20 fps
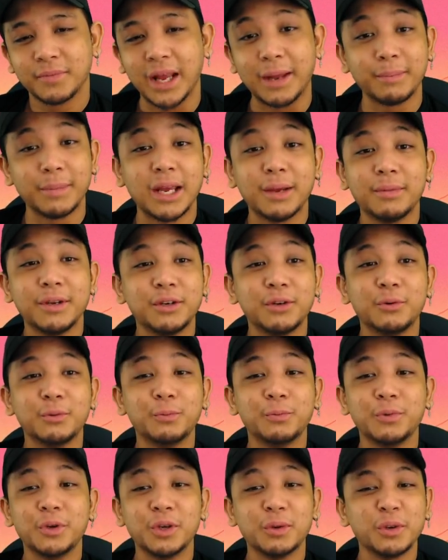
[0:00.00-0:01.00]
And maybe
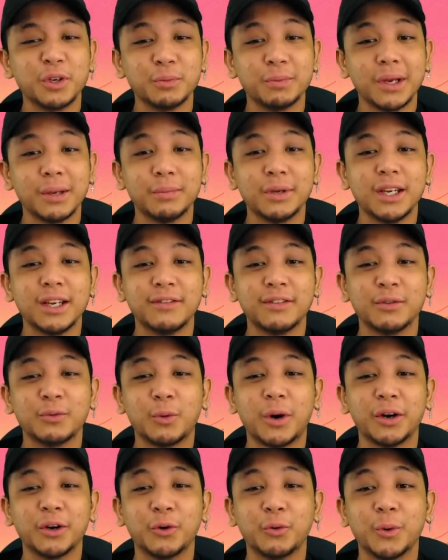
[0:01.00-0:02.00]
you maybe even
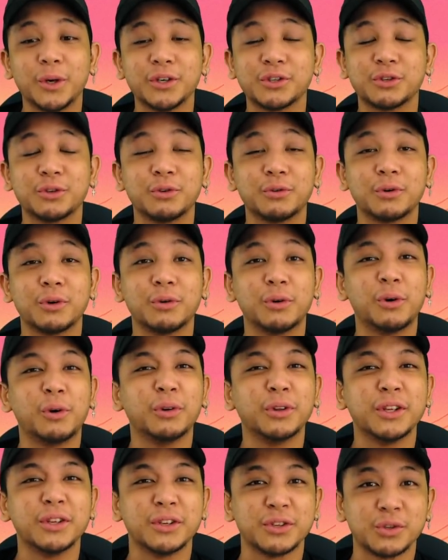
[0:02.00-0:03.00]
want to wish to grow
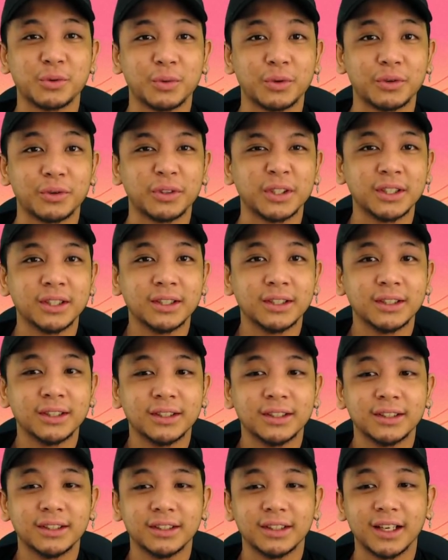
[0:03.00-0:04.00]
old in this world.
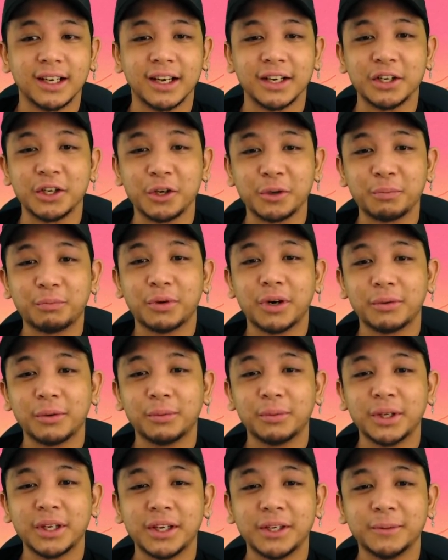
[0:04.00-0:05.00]
And you could
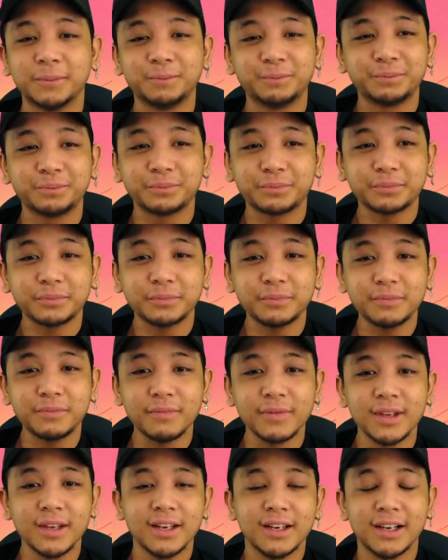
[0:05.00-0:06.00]
probably,
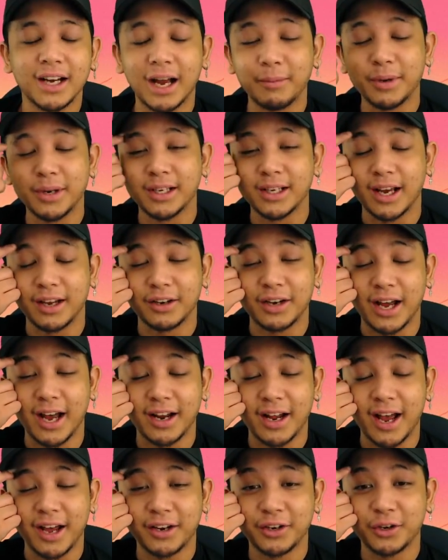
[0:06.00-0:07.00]
I mean,
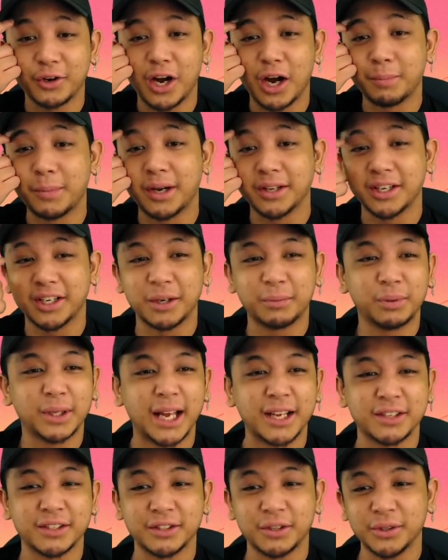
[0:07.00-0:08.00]
I don't know how Madara
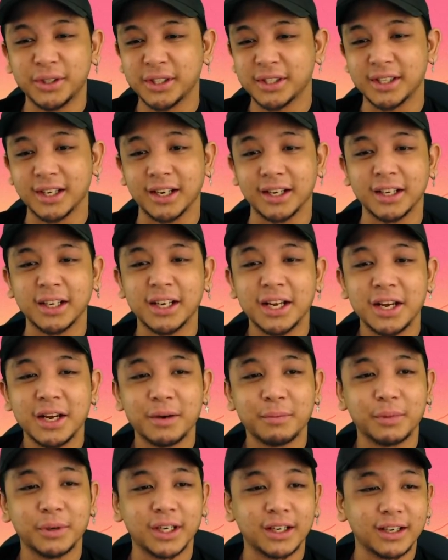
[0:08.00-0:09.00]
plans to do this thing,
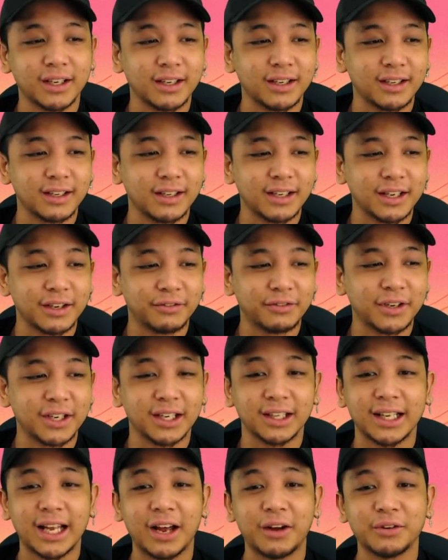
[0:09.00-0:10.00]
but if he
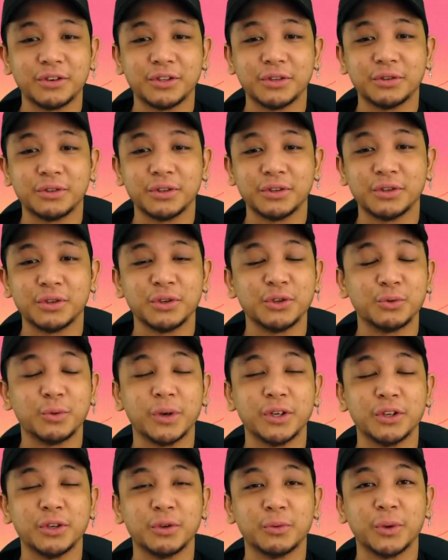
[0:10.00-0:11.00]
allows you to choose
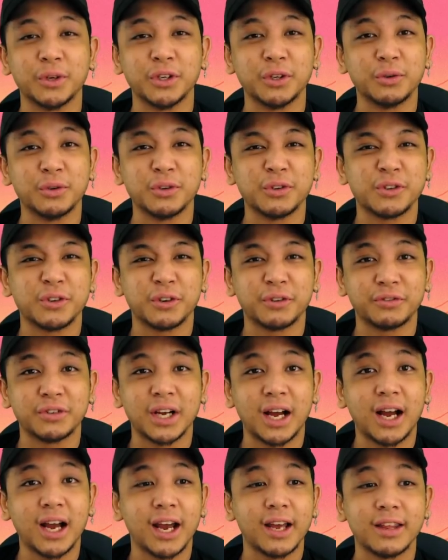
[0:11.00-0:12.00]
when you yourself
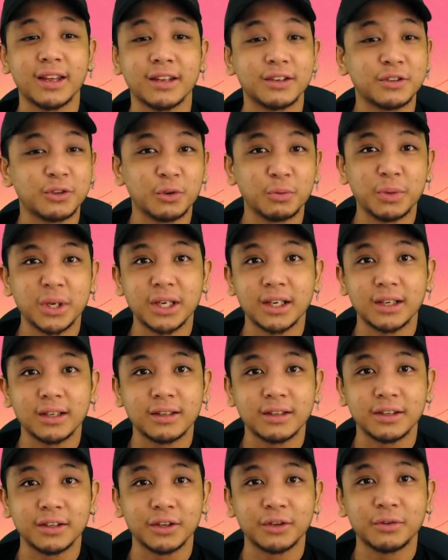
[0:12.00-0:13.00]
die, then so be it,
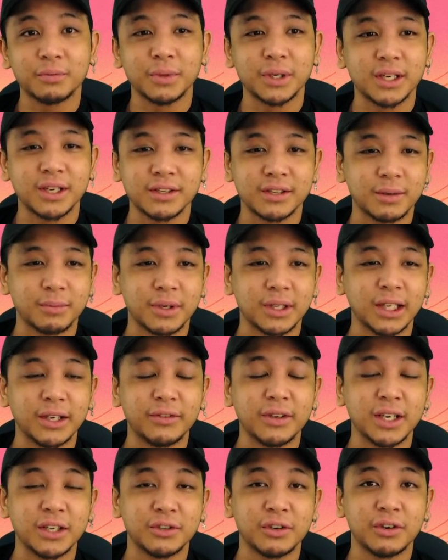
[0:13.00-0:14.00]
you know? Because, I mean,
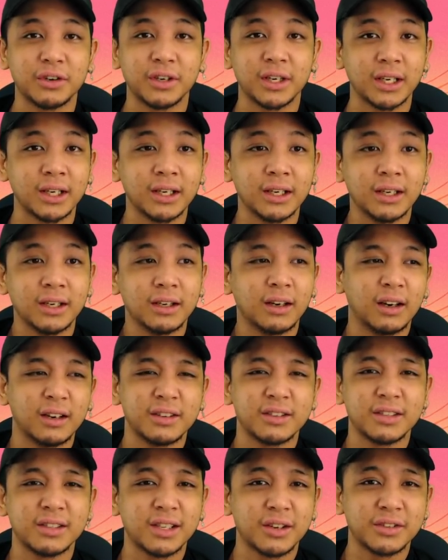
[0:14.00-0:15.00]
living eternity
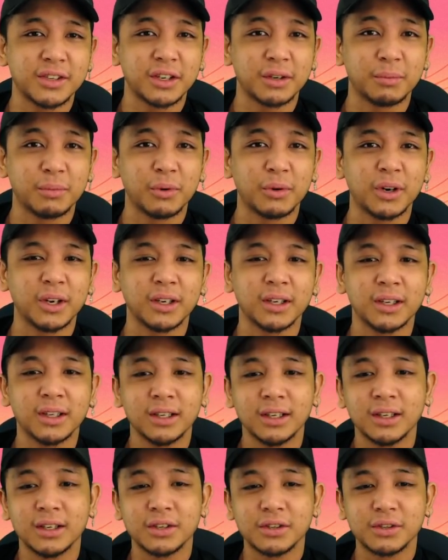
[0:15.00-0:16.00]
honestly sounds kind of boring.
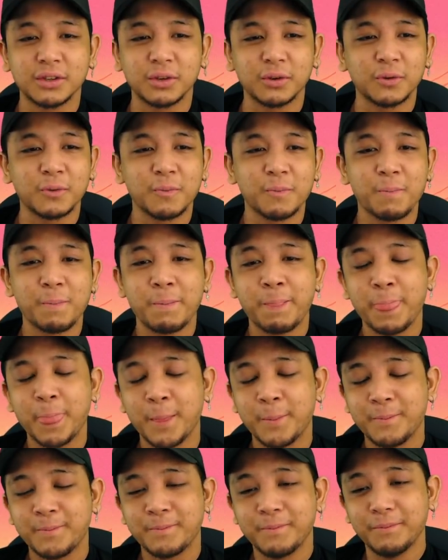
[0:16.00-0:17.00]
So,
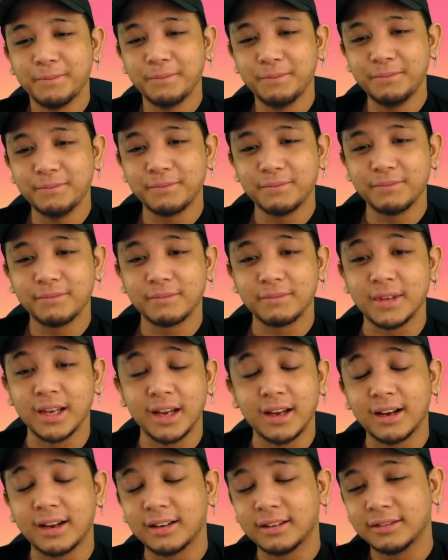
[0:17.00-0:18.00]

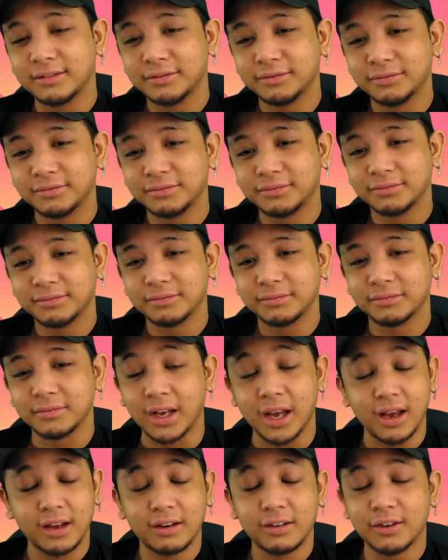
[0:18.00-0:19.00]
yeah.
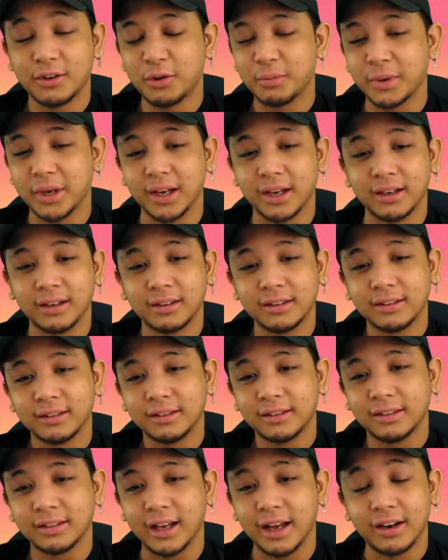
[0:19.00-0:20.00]
I don't know, man.
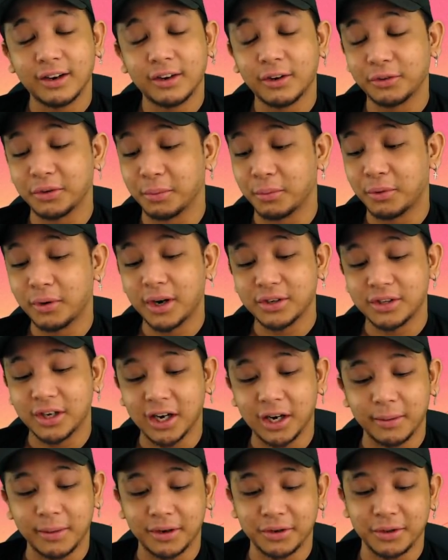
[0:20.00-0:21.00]
I don't know. The more I
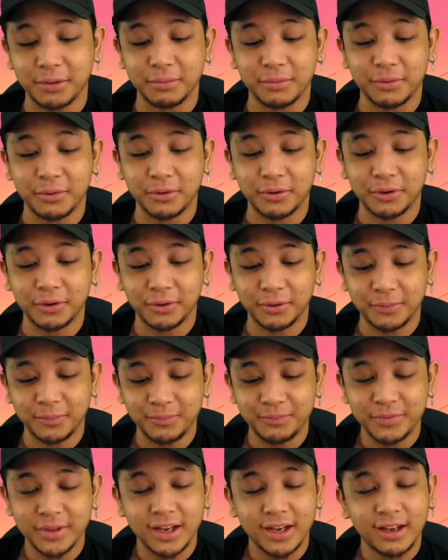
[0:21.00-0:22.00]
talk about it, the more
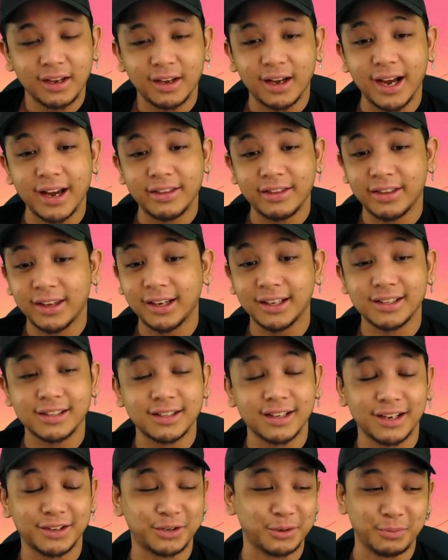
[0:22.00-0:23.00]
I think it's
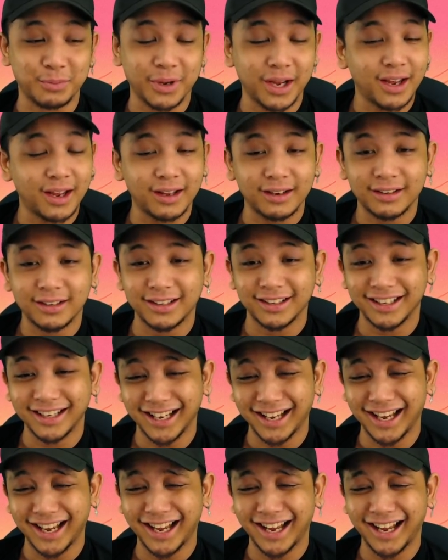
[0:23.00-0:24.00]
not too bad.
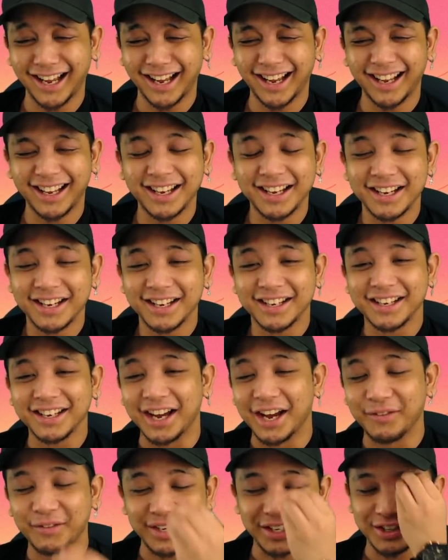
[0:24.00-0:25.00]

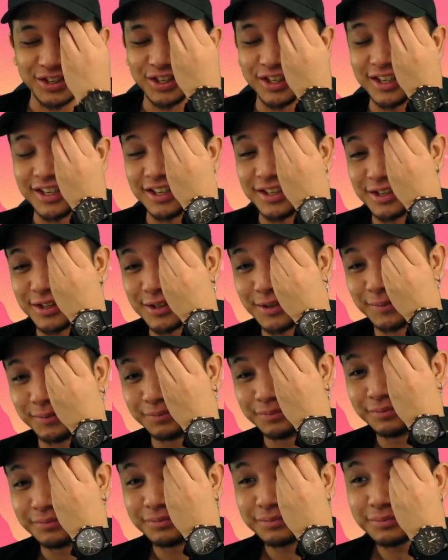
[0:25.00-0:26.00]
I mean, geez.
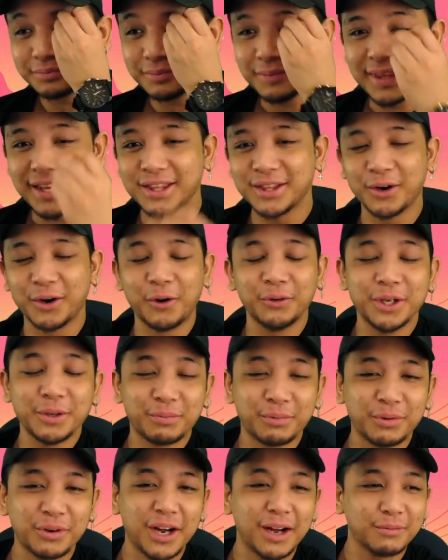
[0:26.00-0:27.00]
The only
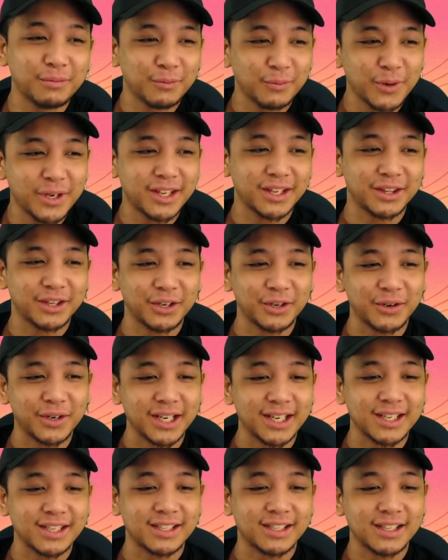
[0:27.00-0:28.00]
problem with it, though,
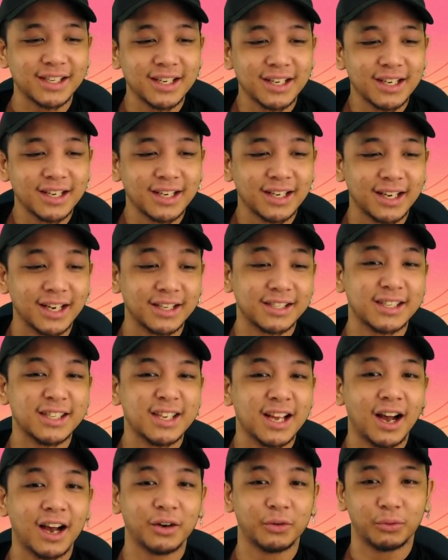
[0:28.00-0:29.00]
is it's
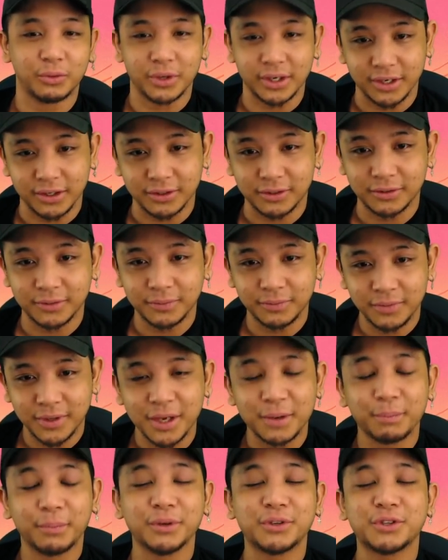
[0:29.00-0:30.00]
not real.
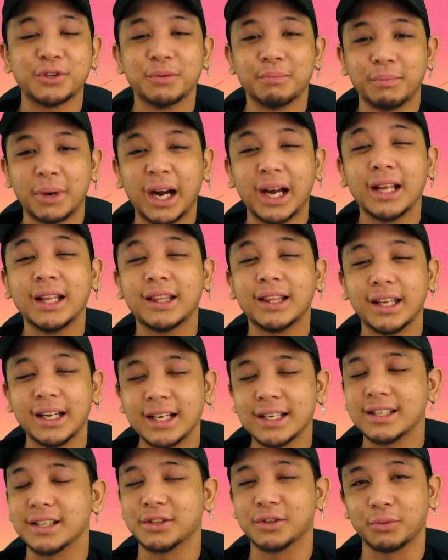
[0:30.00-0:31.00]
But your mind
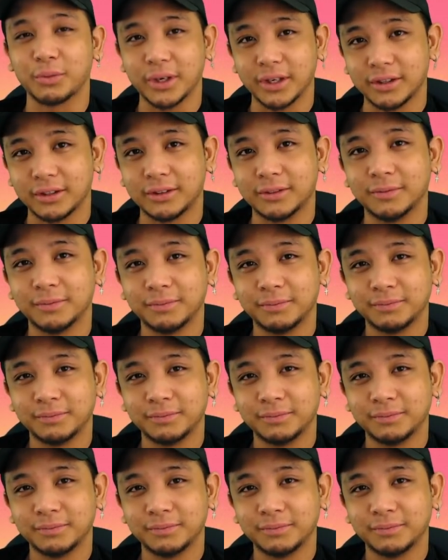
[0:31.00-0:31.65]
thinks it's real.